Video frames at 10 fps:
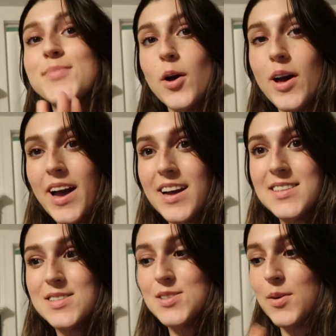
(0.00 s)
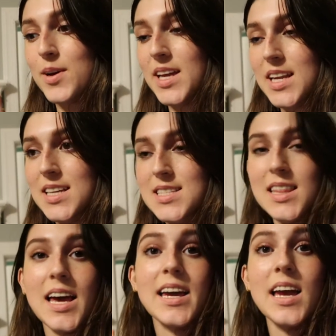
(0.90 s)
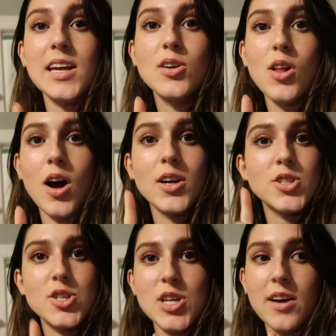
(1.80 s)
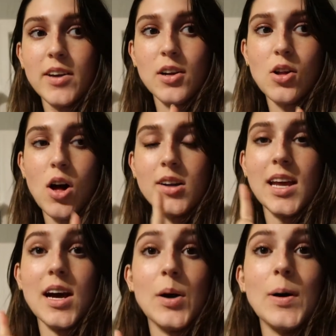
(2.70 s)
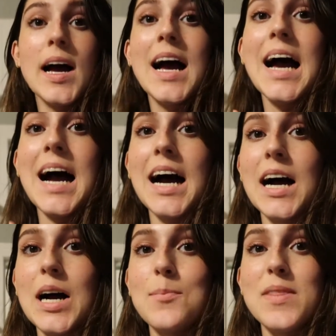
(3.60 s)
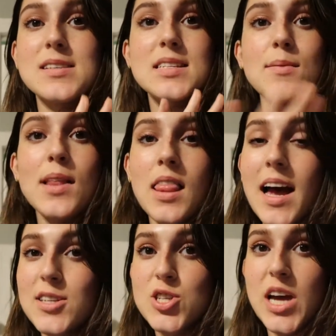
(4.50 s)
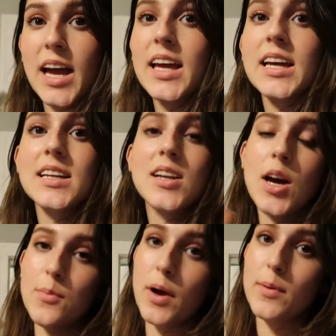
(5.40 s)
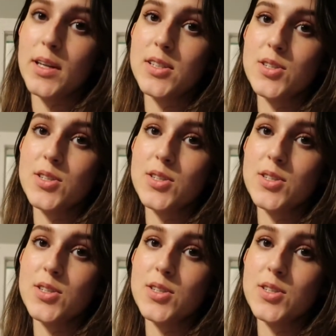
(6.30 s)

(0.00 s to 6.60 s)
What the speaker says: Okay guys, so it is like 8 o'clock, just shy of 8 o'clock now. This is gonna be the last check-in. I'm probably gonna